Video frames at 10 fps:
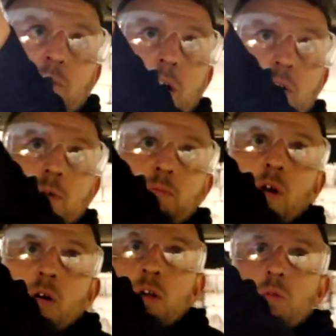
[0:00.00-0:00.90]
Well, if I'm
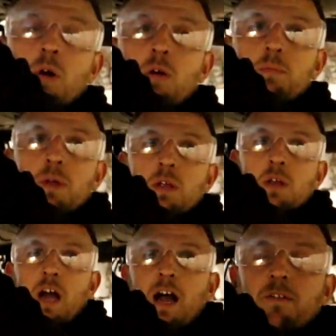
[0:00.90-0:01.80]
wrong, it won't be
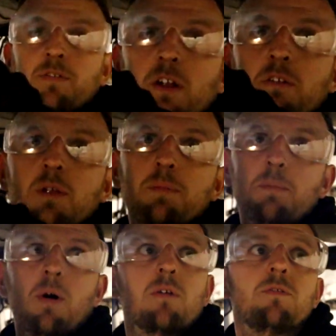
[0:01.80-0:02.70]
our theory, it'll be
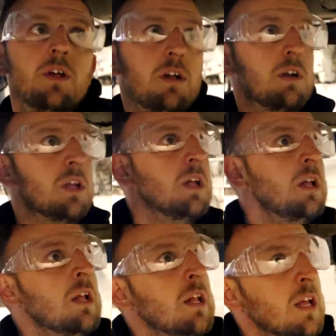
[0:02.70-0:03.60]
my theory.
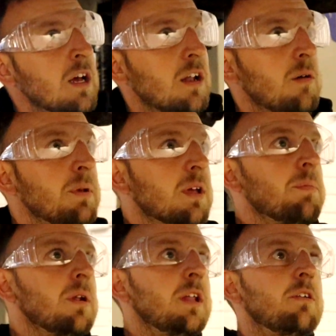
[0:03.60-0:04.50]
And I'll be
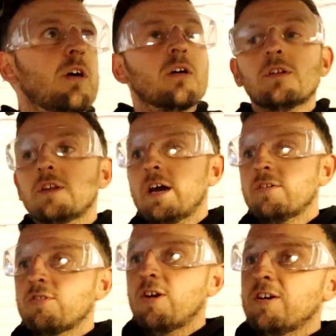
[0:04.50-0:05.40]
completely wrong and
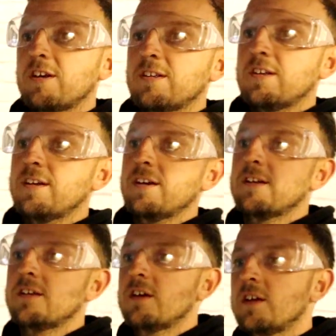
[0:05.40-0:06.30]
Dave's right.
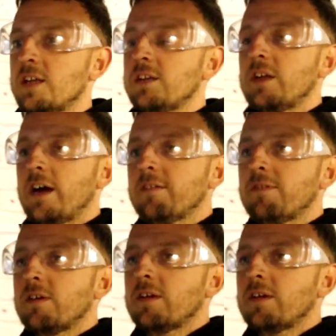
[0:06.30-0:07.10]
Ain't you, Dave?